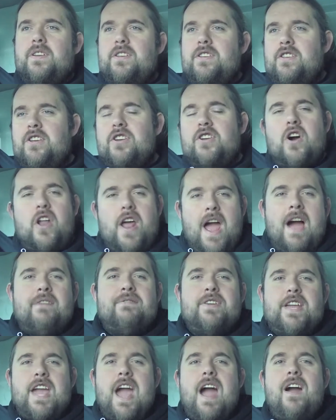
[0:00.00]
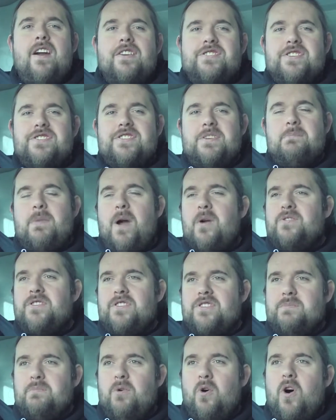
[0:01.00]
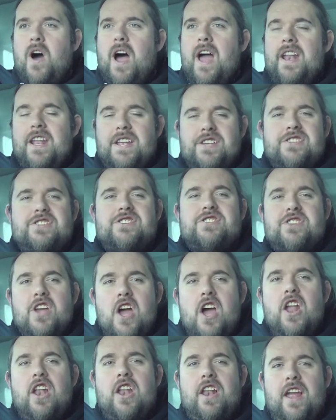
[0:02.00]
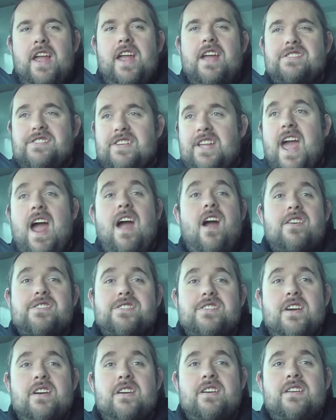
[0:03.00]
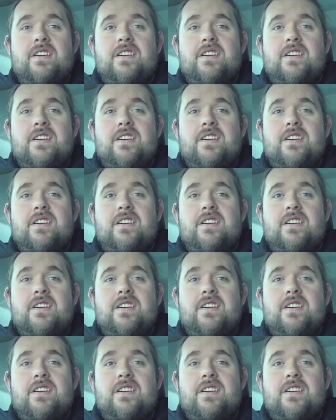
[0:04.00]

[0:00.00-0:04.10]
you've got to have your characters in motorsport, and he certainly is a character.